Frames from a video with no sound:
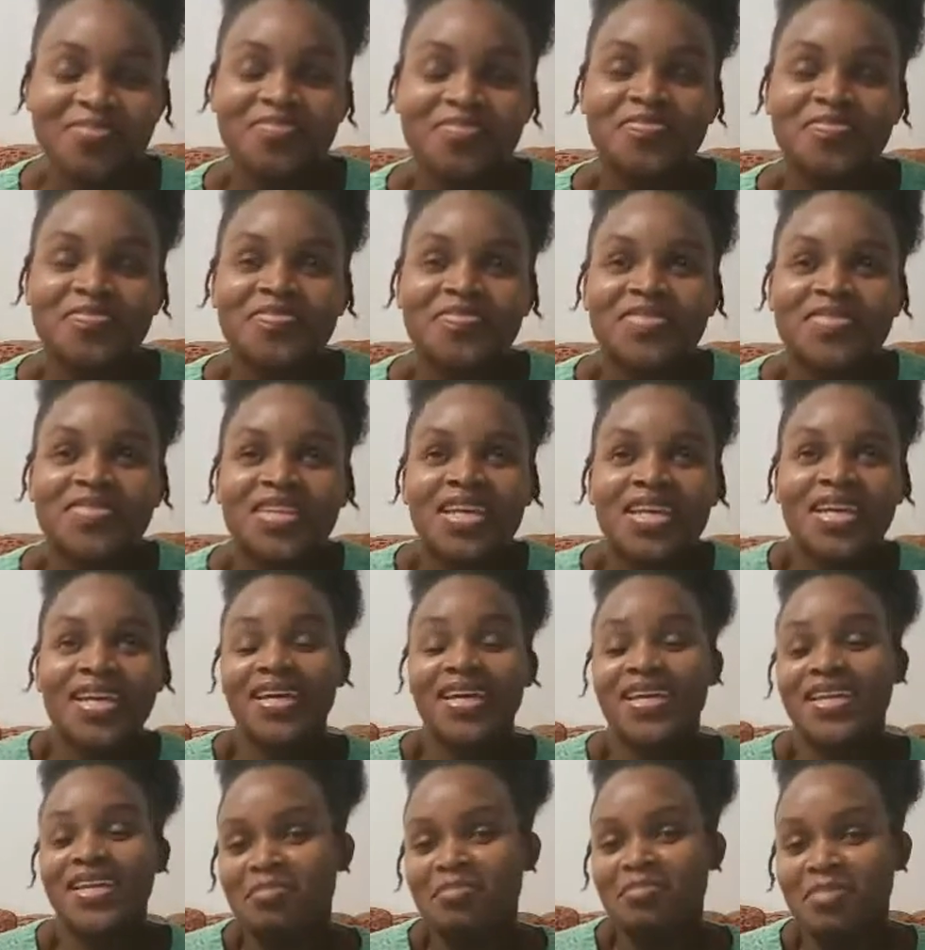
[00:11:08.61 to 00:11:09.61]
Let me not
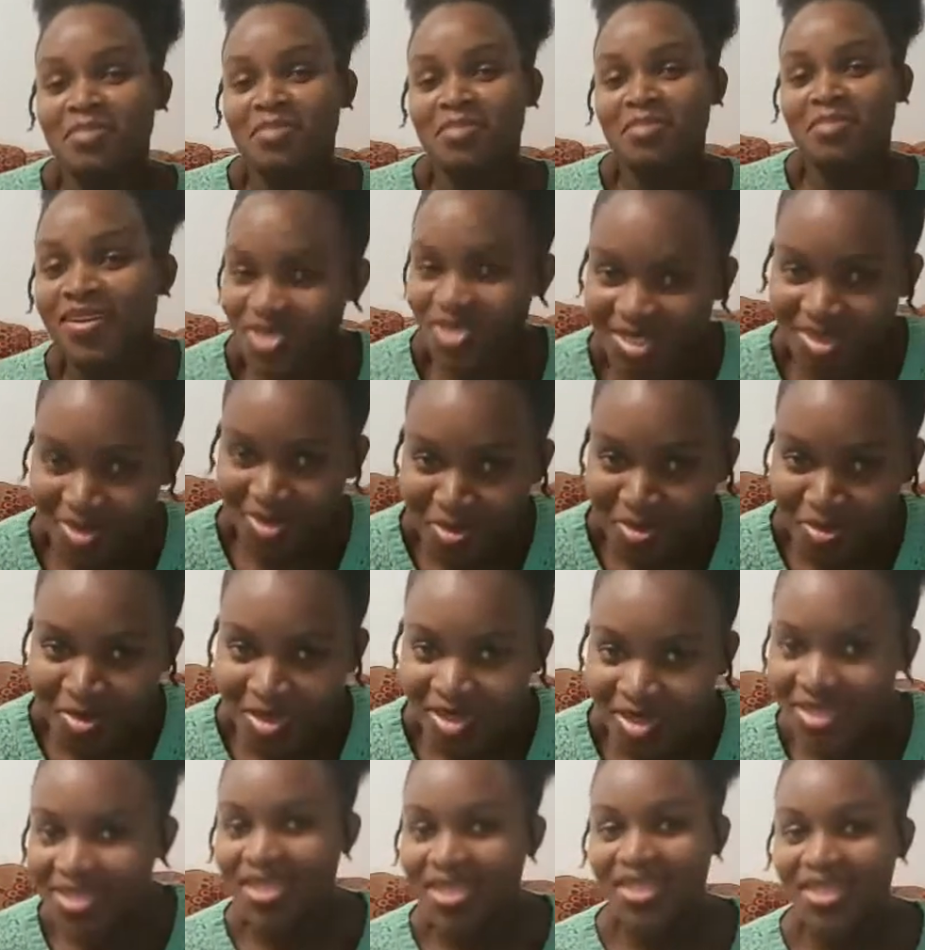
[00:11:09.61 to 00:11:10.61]
stray too much
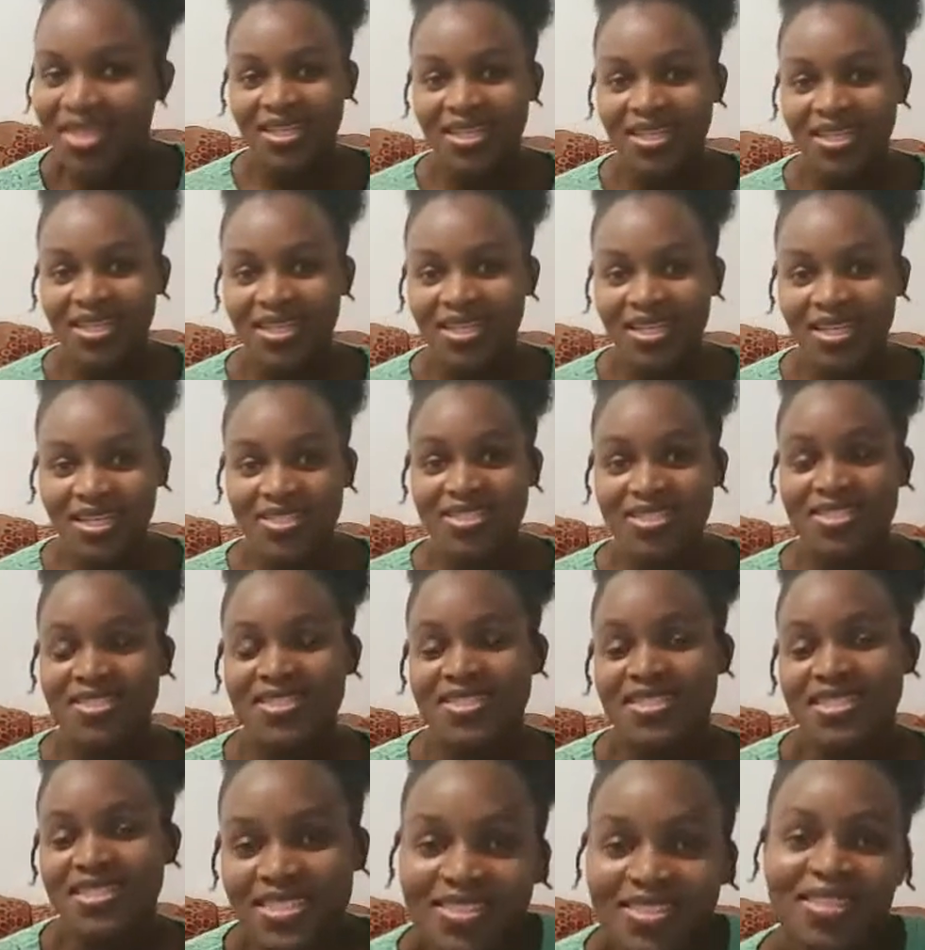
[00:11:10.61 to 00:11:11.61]
and get to the nitty
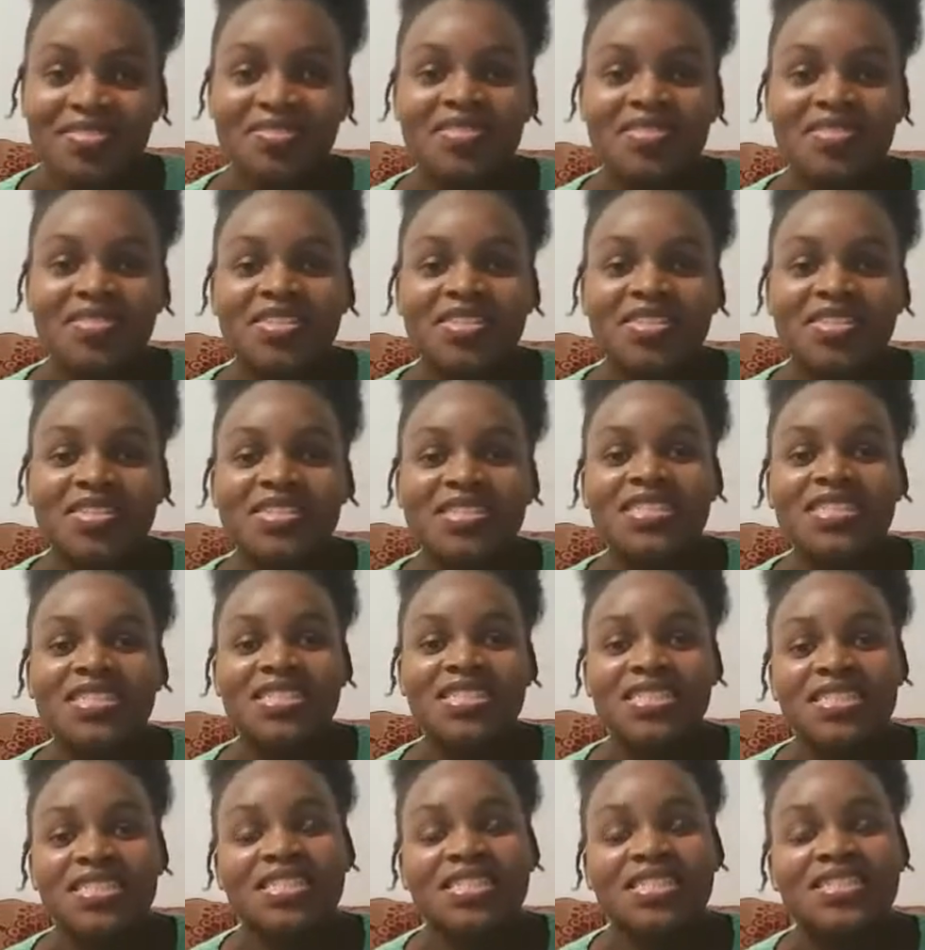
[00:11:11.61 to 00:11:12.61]
gritty of the details.
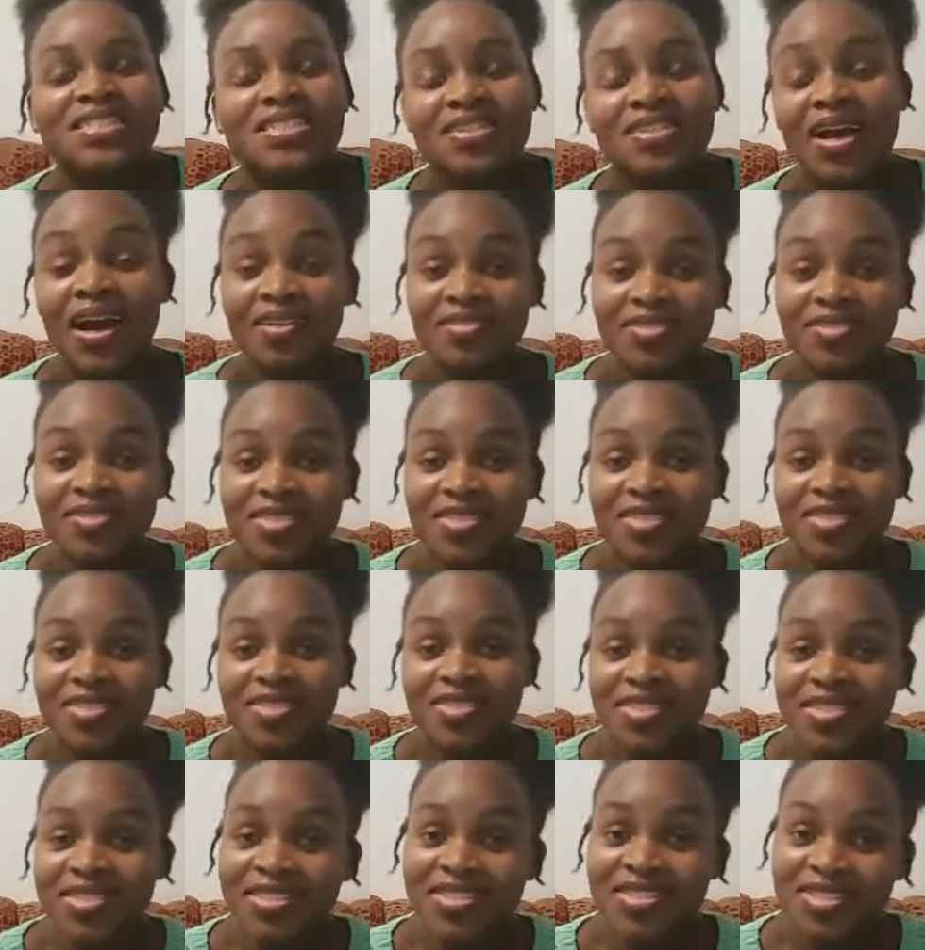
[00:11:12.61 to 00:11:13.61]
So after the
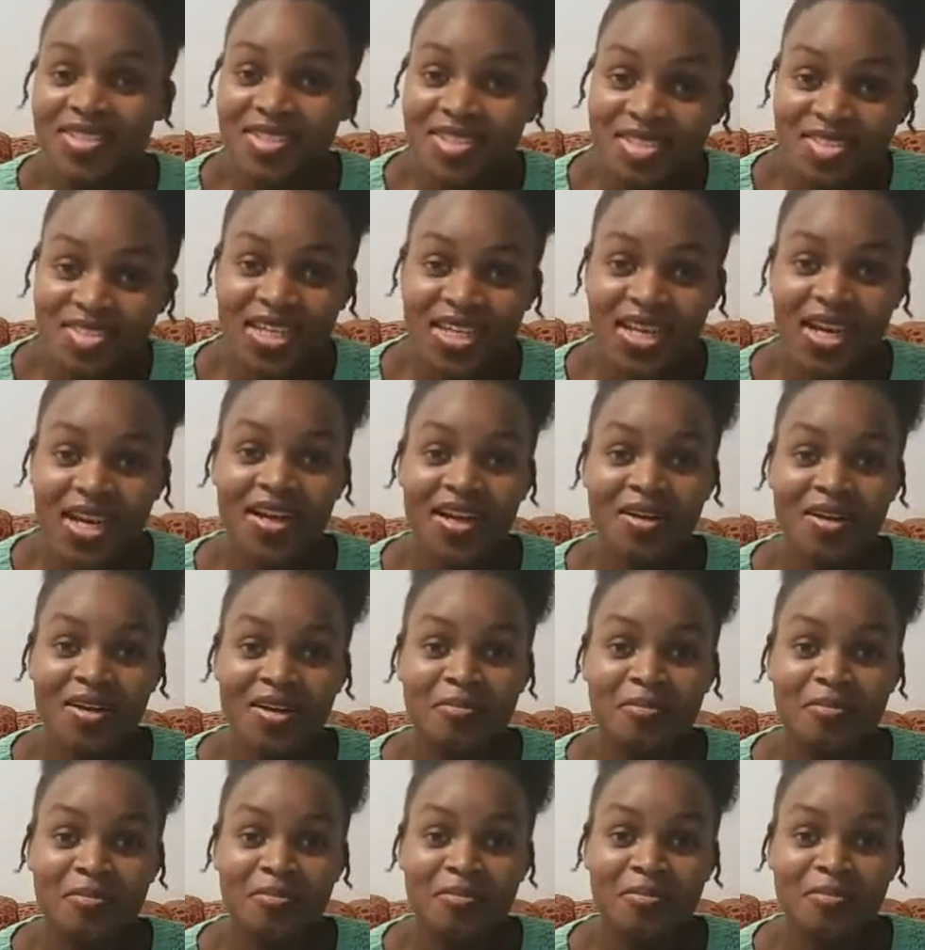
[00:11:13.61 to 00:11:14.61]
surgery
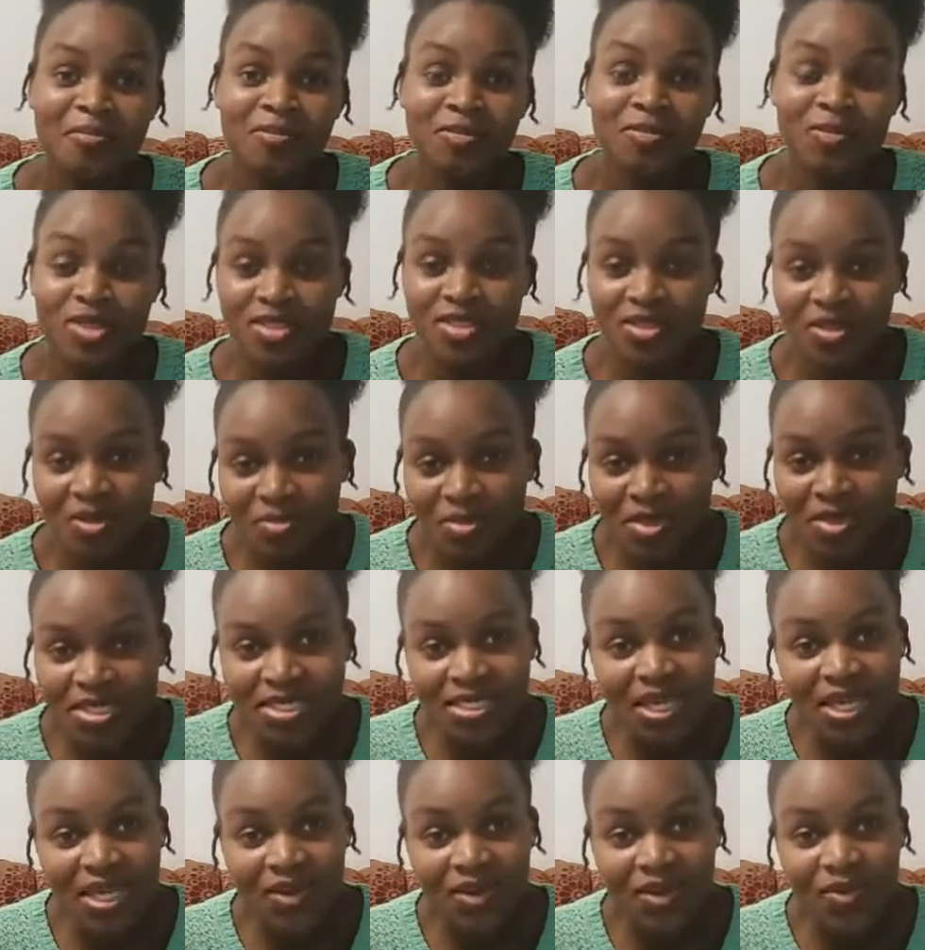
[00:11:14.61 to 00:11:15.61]
was completed, I
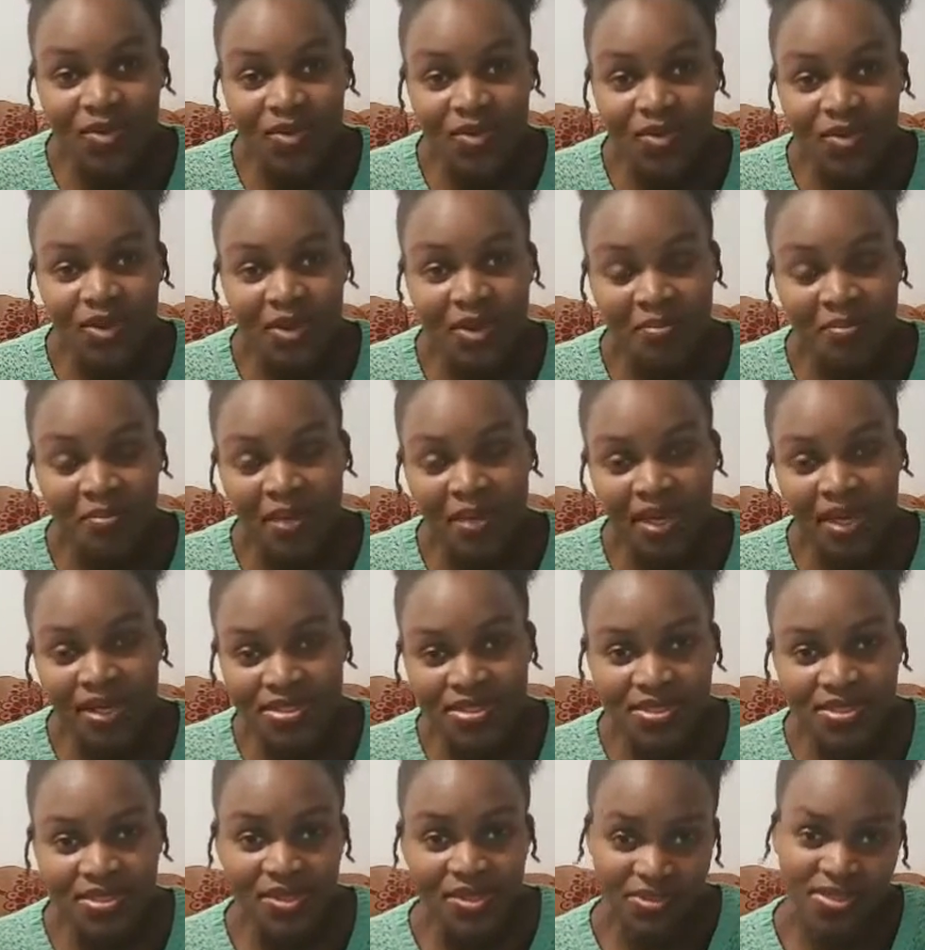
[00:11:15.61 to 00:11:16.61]
went back to
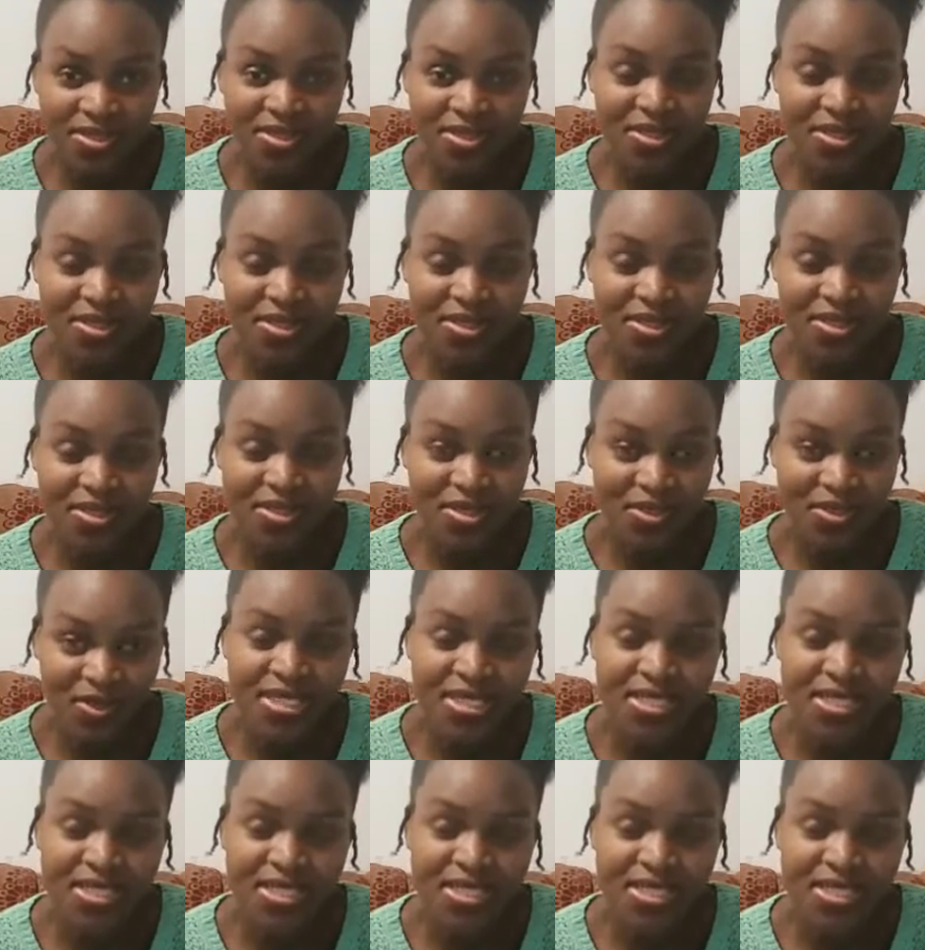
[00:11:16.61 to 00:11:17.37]
the unit,